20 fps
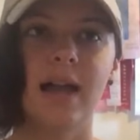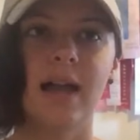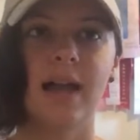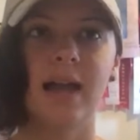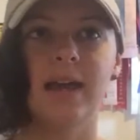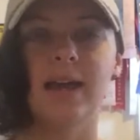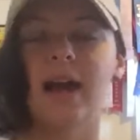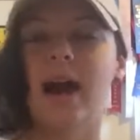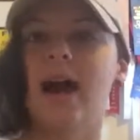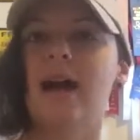
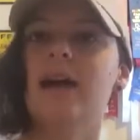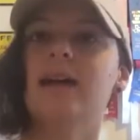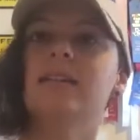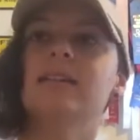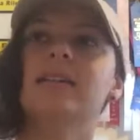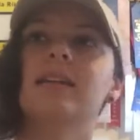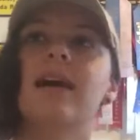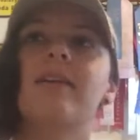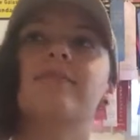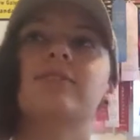and I
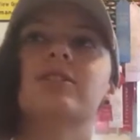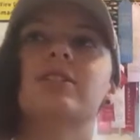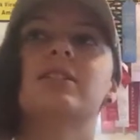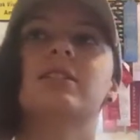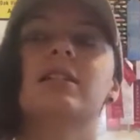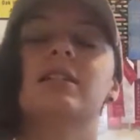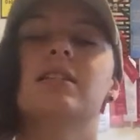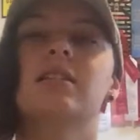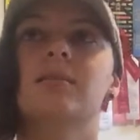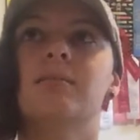had never
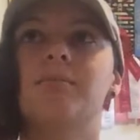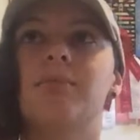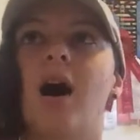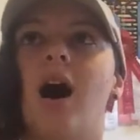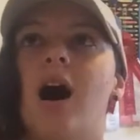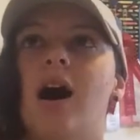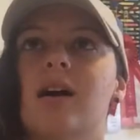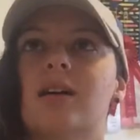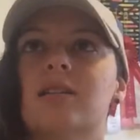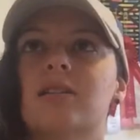seen the
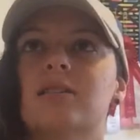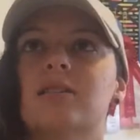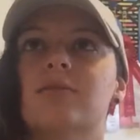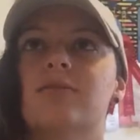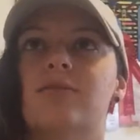box